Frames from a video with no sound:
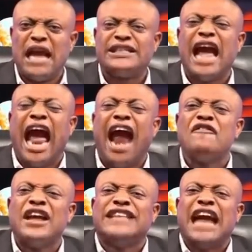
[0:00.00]
Eti
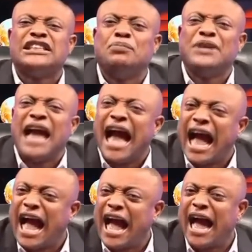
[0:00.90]
every judge
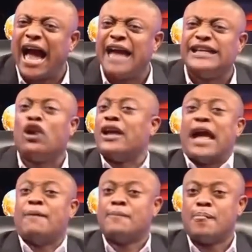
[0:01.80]
bia ye
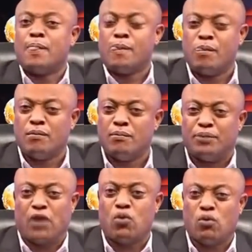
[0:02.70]
lawyer
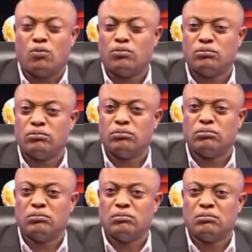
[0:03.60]
preko
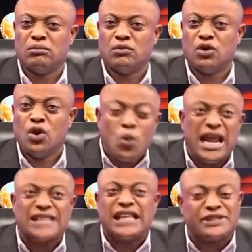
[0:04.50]

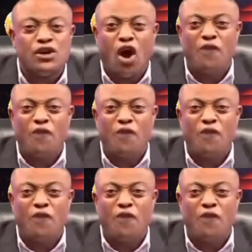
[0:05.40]
with the exception